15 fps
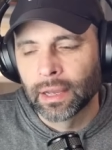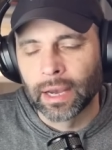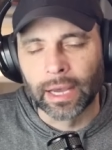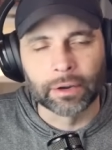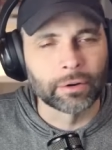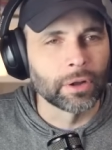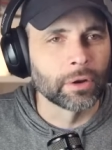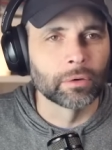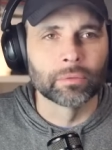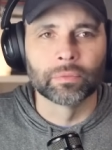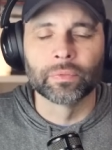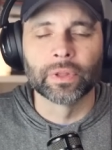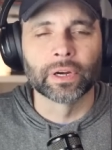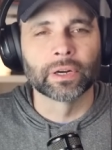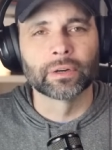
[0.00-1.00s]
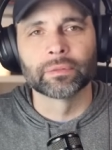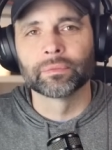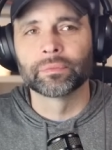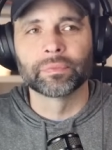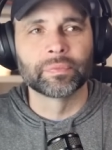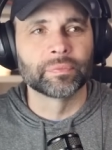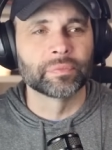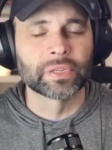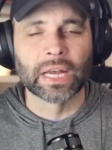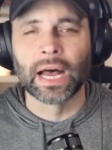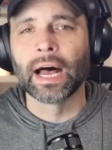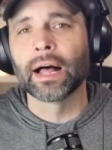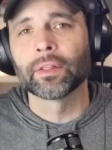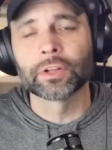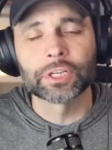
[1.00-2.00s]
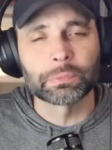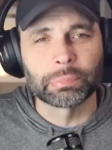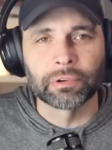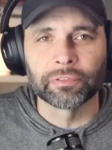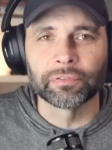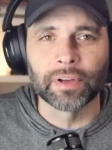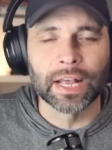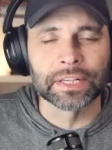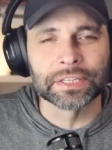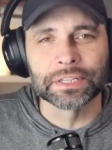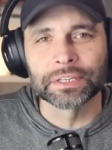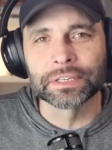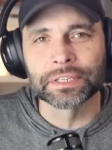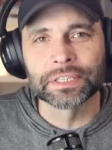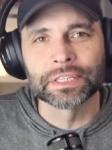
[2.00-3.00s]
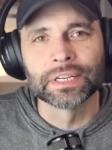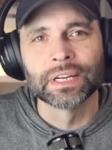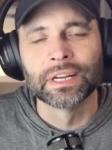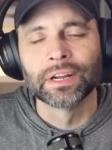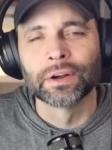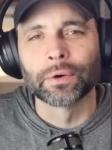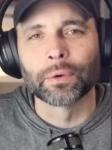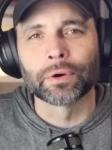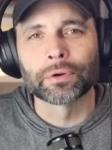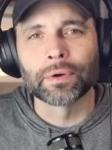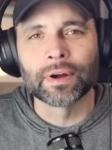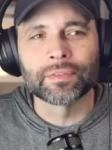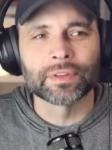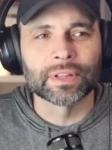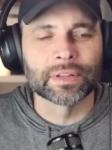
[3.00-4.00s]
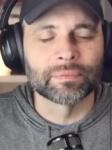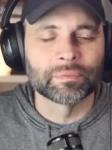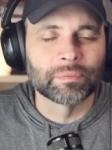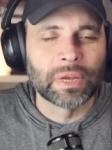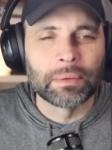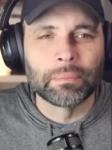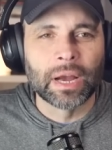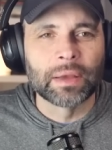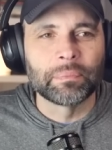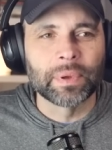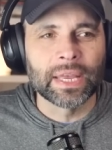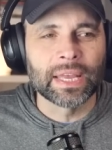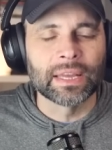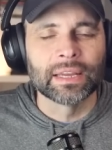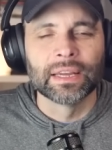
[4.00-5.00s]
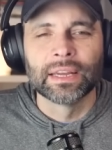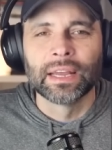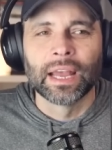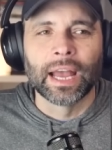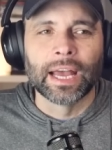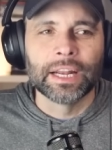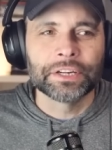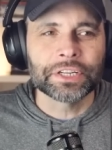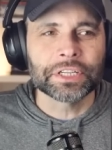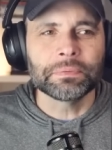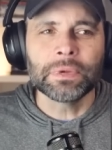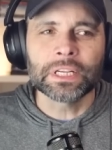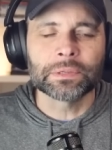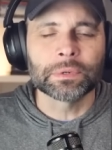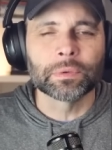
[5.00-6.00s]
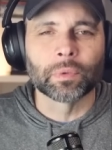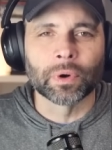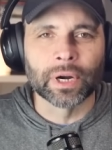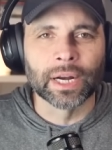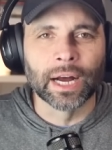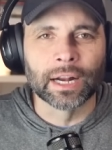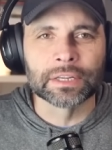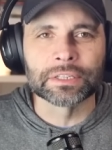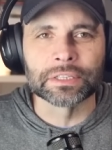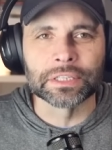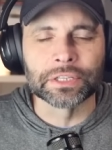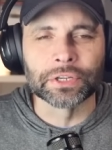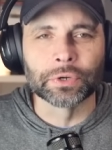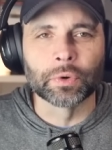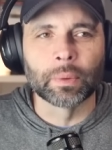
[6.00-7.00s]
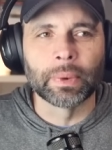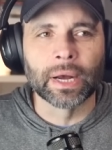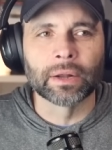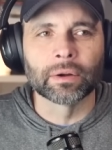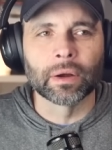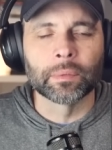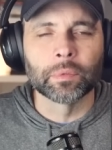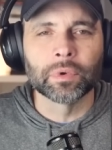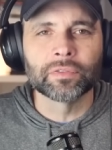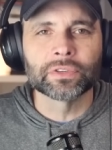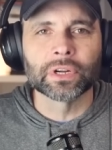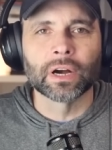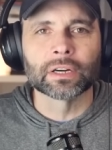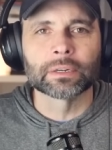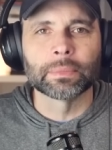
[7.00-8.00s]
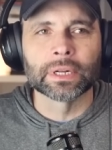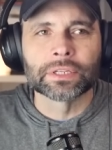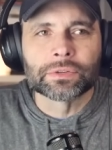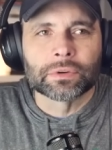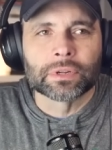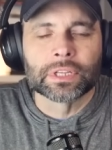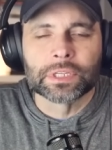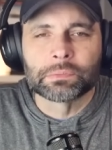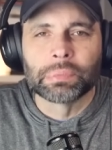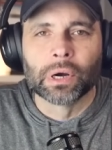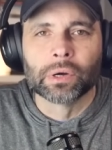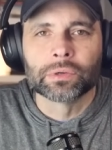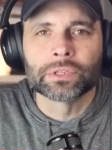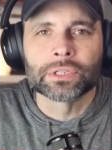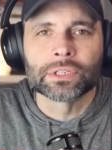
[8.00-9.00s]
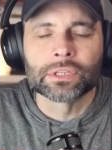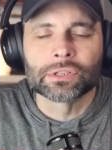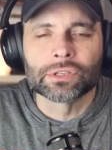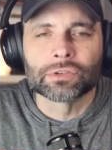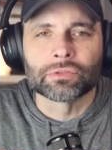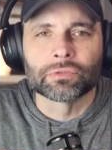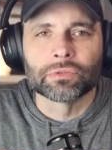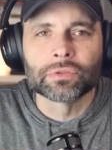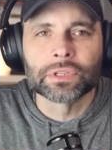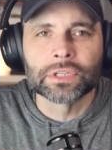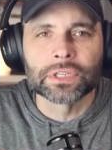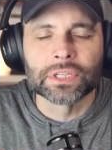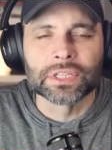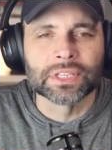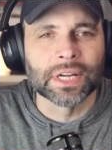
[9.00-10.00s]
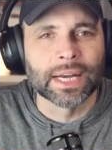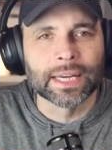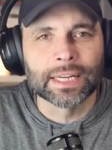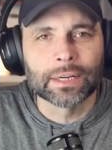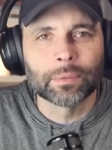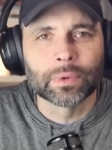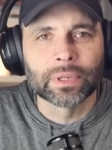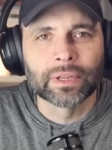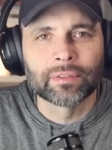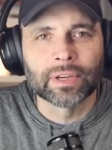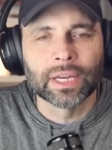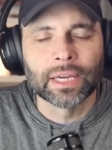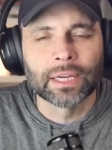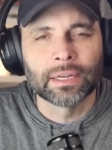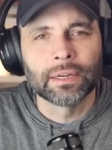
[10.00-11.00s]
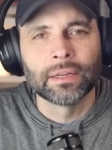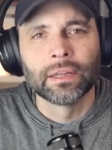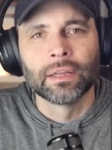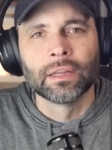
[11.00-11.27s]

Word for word: I don't know, their college professors, or whoever that it might be, And it just makes me worry, honestly, Stu, about, I mean, we've talked about sort of this post-truth society we're living in,